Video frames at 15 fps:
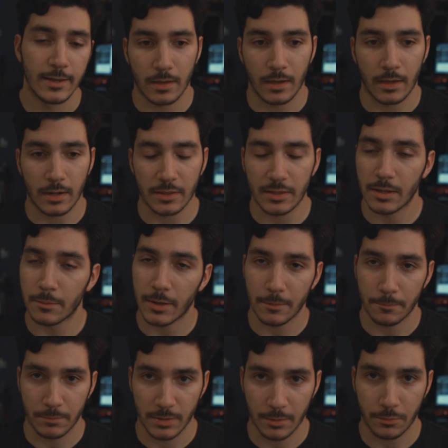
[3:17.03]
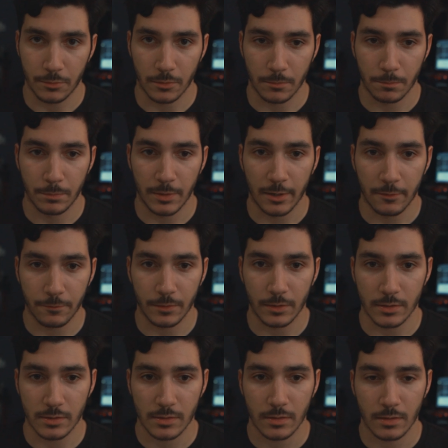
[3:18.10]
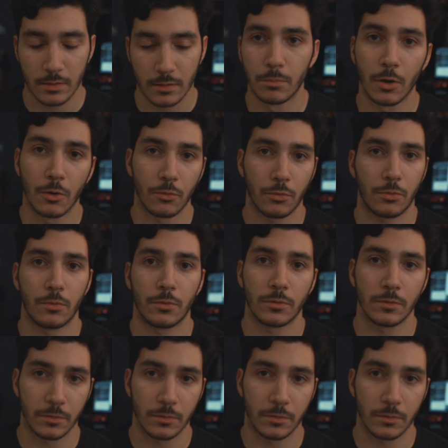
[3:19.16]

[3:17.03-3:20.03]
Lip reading: and I think it might be able to benefit both